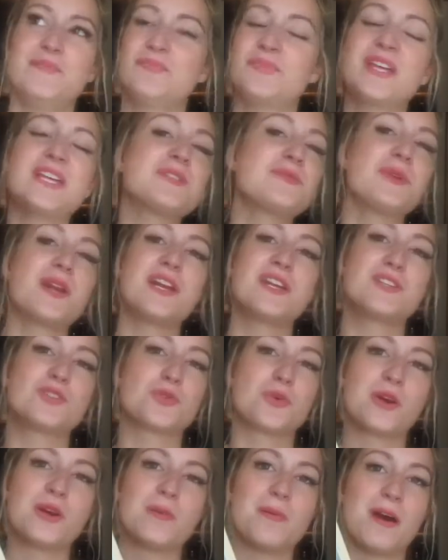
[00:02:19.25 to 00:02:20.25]
that's what I
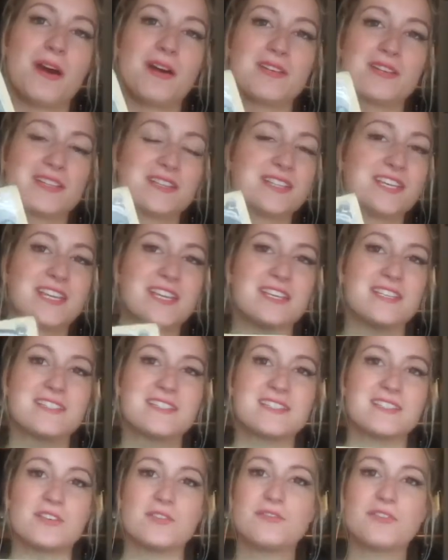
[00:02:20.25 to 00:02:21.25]
enjoy about
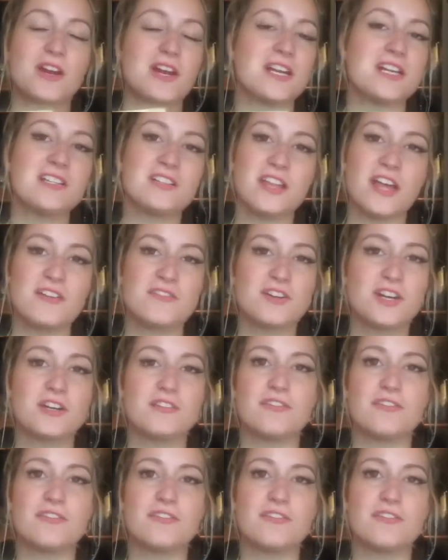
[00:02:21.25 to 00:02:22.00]
these. They're very clever,